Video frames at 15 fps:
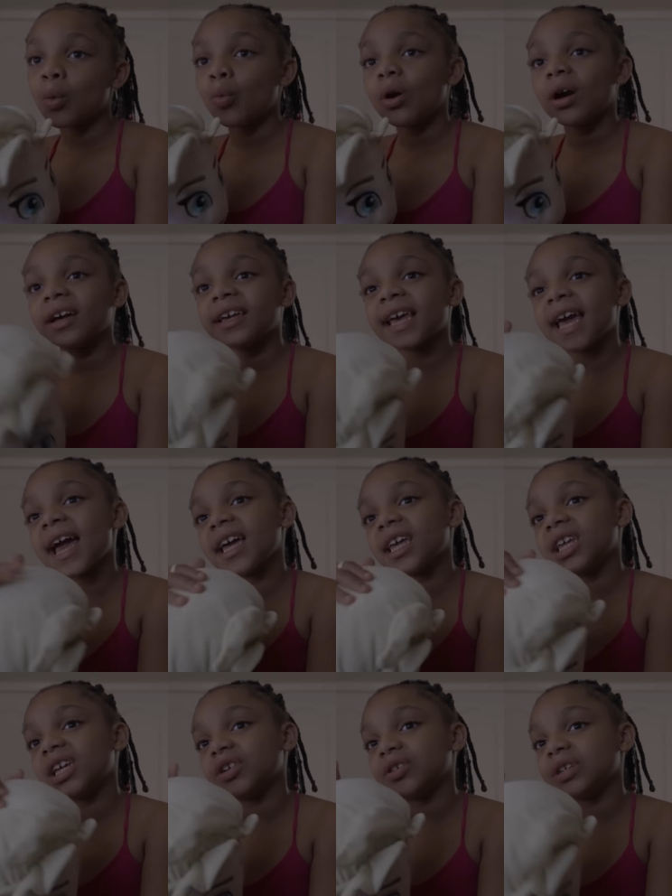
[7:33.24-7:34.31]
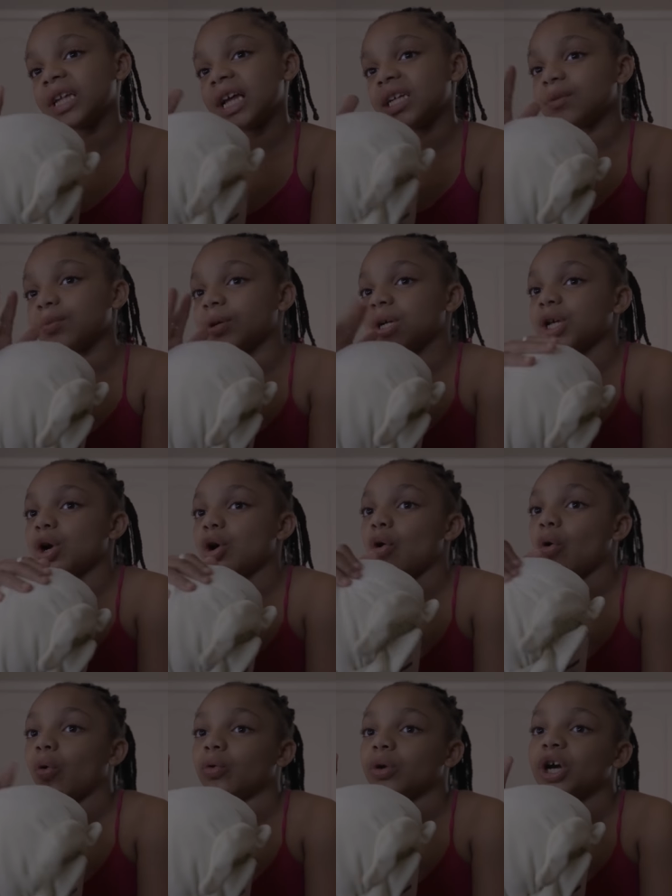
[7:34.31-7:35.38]
One cat years, that's pretty
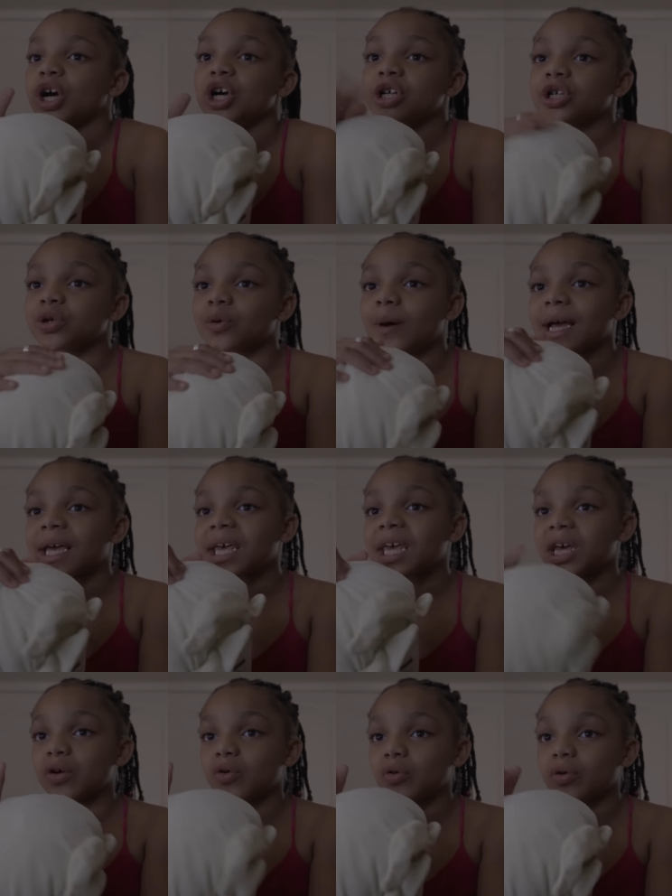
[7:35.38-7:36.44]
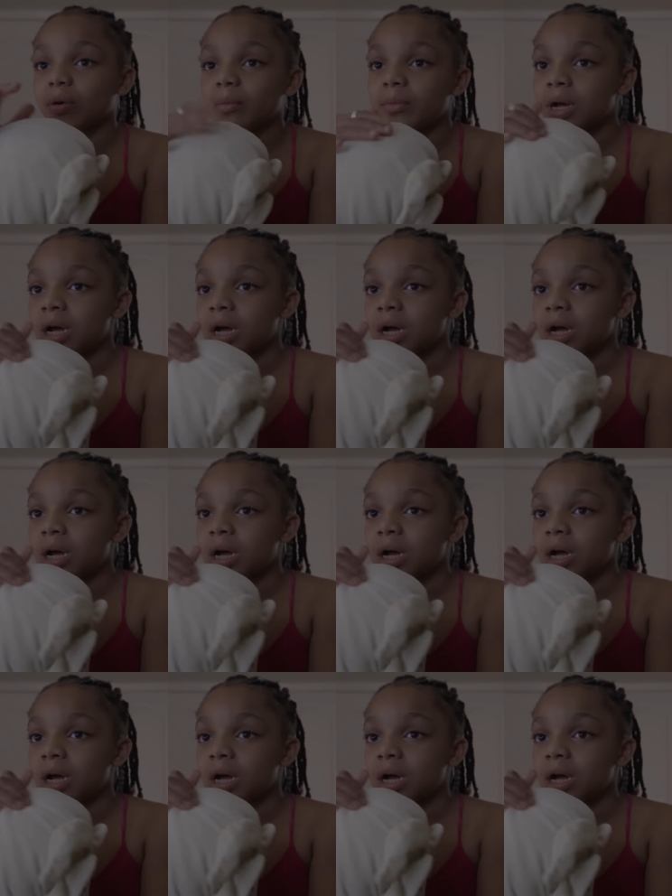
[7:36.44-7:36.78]
old. So I killed him,